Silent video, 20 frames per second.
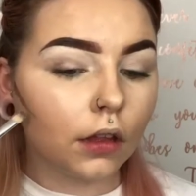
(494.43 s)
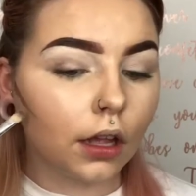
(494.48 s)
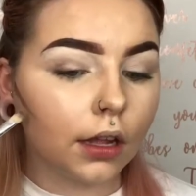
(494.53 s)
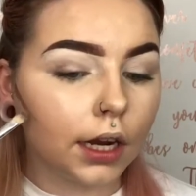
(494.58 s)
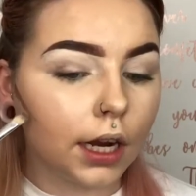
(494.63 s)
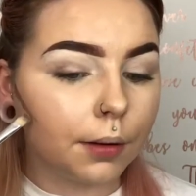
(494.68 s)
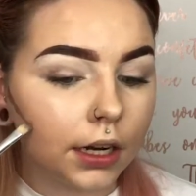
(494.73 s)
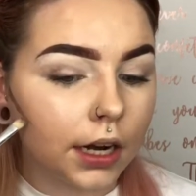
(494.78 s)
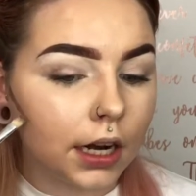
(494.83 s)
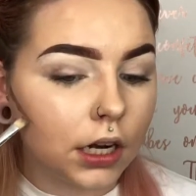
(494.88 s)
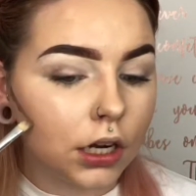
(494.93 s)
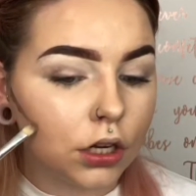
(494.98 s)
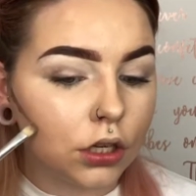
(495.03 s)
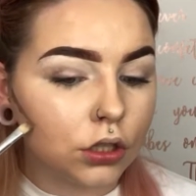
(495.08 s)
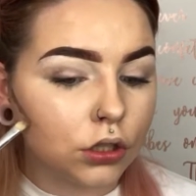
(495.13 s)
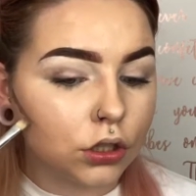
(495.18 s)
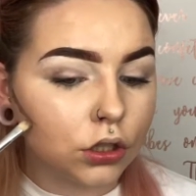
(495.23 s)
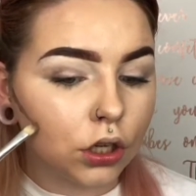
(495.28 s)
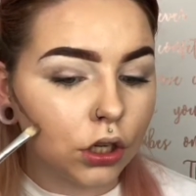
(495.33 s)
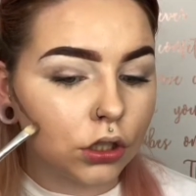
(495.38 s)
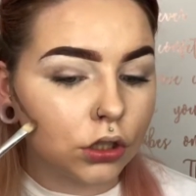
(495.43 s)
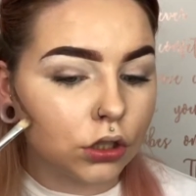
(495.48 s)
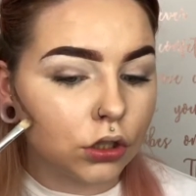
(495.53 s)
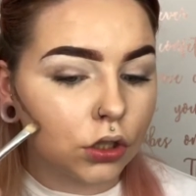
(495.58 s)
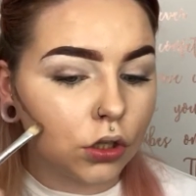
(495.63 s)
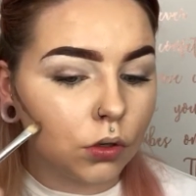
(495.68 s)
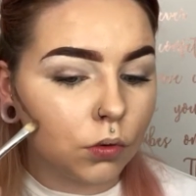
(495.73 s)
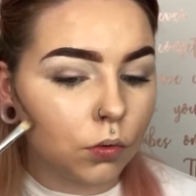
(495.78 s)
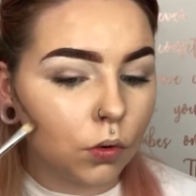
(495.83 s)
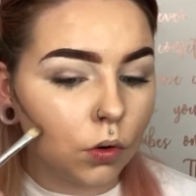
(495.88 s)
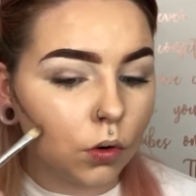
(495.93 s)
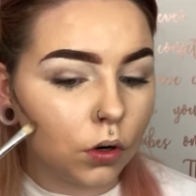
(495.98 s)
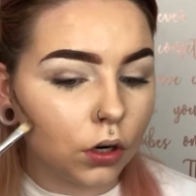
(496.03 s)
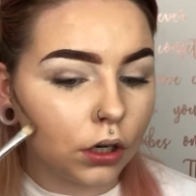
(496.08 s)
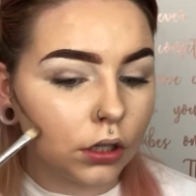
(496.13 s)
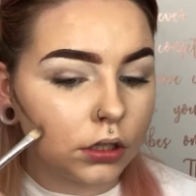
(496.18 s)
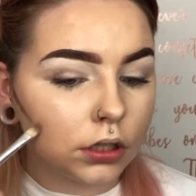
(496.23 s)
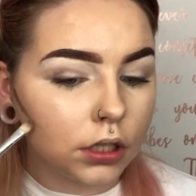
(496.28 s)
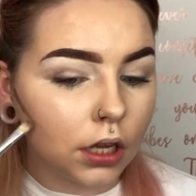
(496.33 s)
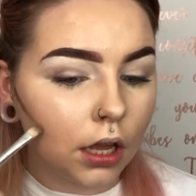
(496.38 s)
and then just
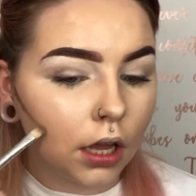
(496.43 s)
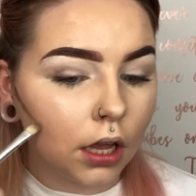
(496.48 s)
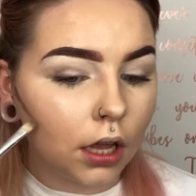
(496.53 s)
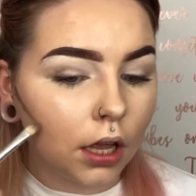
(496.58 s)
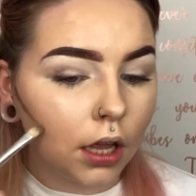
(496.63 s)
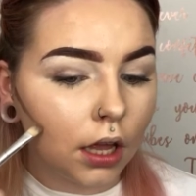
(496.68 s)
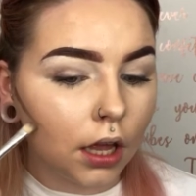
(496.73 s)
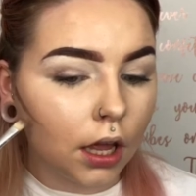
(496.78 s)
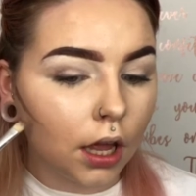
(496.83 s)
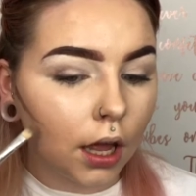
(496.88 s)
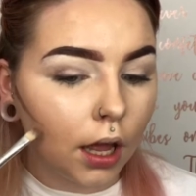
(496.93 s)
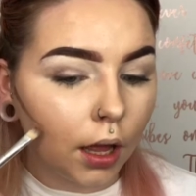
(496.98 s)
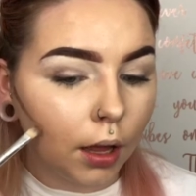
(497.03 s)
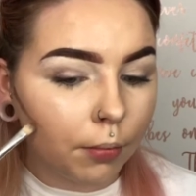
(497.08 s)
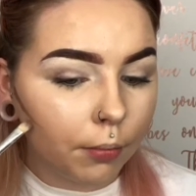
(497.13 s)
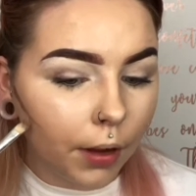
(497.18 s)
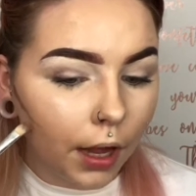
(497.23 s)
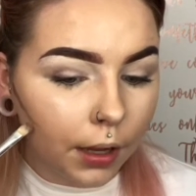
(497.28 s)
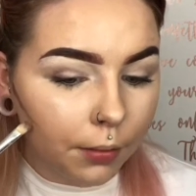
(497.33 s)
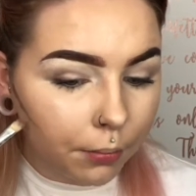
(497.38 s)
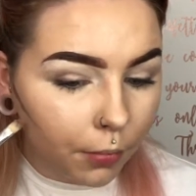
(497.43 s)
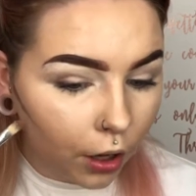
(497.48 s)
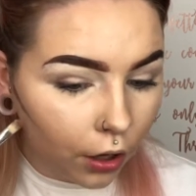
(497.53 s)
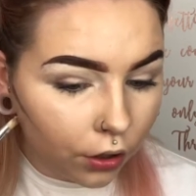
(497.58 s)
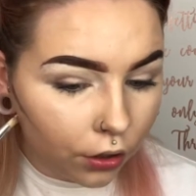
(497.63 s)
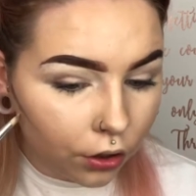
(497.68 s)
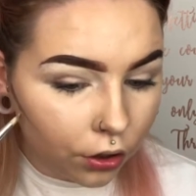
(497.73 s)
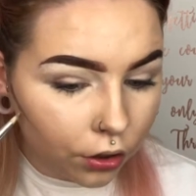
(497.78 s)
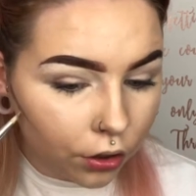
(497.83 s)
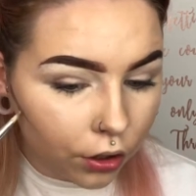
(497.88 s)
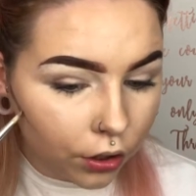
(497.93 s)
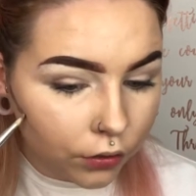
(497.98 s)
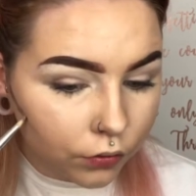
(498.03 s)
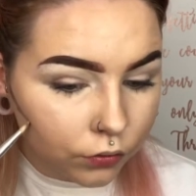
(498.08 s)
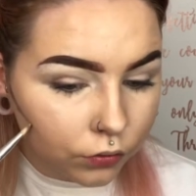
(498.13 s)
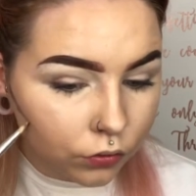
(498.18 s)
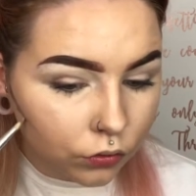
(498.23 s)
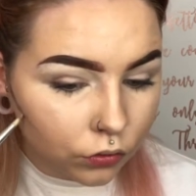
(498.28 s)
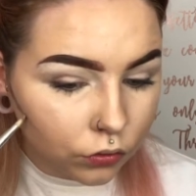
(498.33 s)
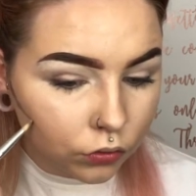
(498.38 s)
towards my mouth,
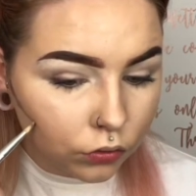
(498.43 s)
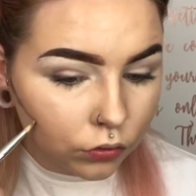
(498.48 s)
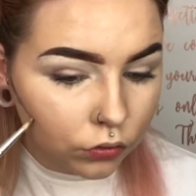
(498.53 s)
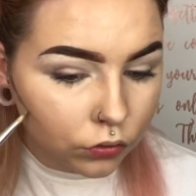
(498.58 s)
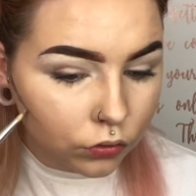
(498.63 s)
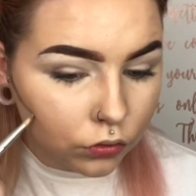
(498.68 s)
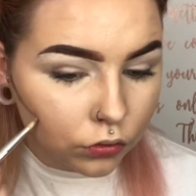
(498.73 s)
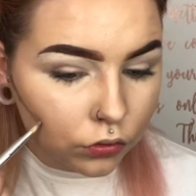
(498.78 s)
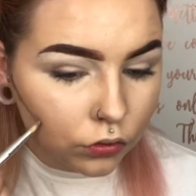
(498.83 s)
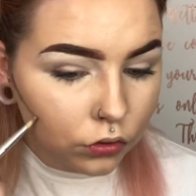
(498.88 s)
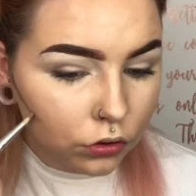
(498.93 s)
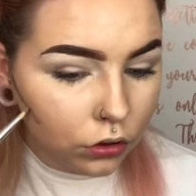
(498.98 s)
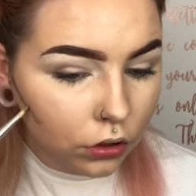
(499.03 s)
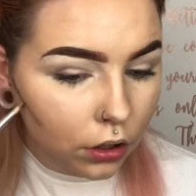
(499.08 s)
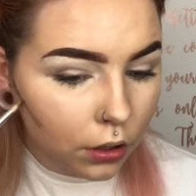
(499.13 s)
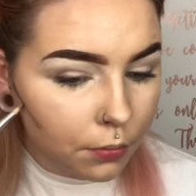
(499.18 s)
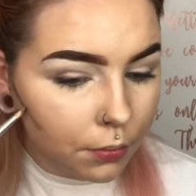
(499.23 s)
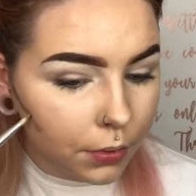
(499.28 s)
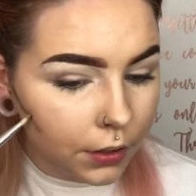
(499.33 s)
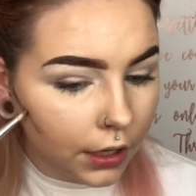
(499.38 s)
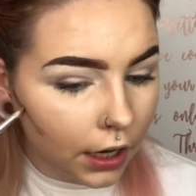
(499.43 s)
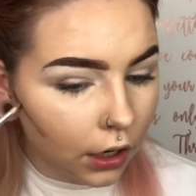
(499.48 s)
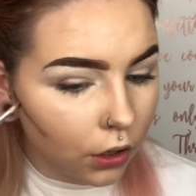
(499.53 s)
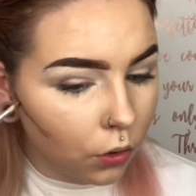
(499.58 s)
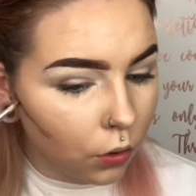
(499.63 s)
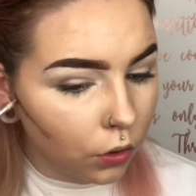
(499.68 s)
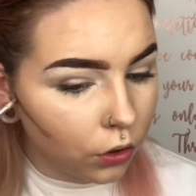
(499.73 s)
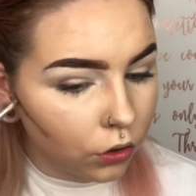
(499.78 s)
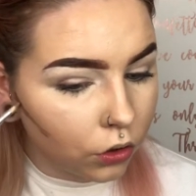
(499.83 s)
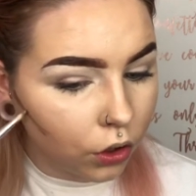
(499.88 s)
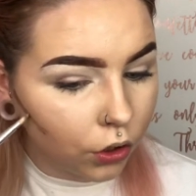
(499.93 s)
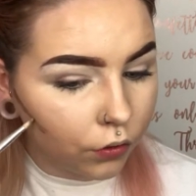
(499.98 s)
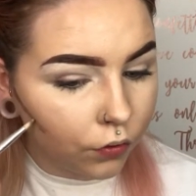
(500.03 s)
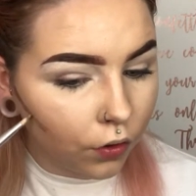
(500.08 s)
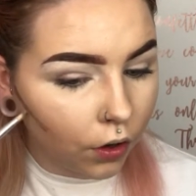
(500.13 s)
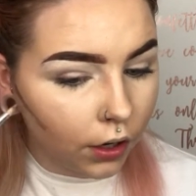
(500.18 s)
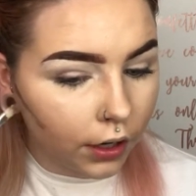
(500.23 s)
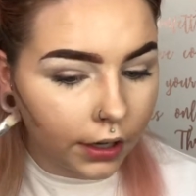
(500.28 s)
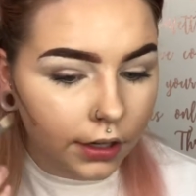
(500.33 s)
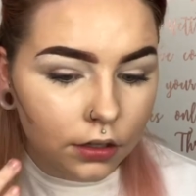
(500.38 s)
but not going too
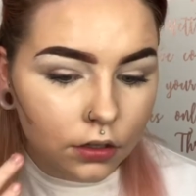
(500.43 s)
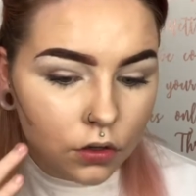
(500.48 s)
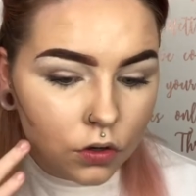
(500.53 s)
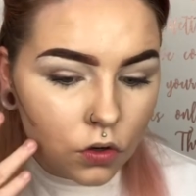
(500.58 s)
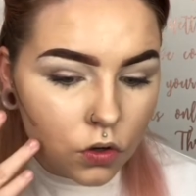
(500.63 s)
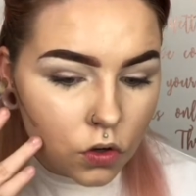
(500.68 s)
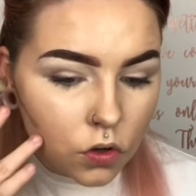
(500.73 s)
far in,